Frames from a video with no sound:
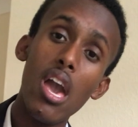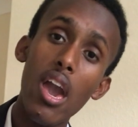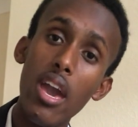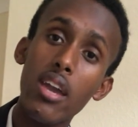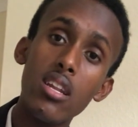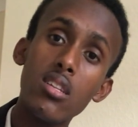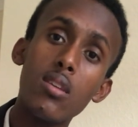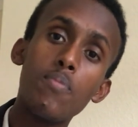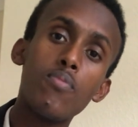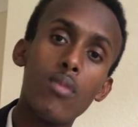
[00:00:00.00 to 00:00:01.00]
And
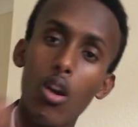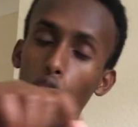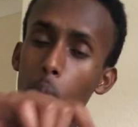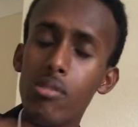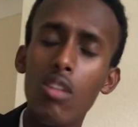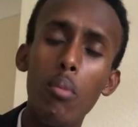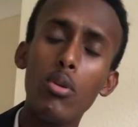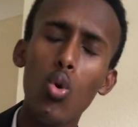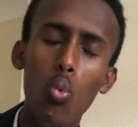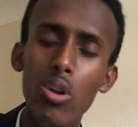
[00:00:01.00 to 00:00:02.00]
comment down
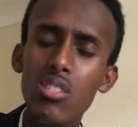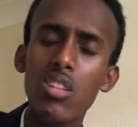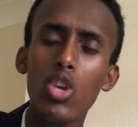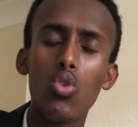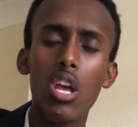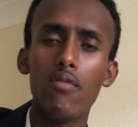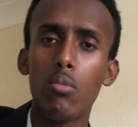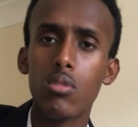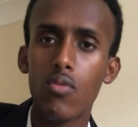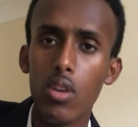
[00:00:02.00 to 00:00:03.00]
below, what is it that you learned
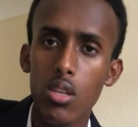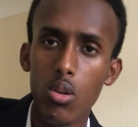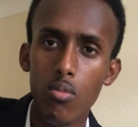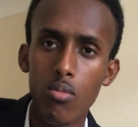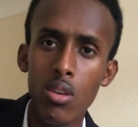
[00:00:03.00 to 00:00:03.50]
from this video?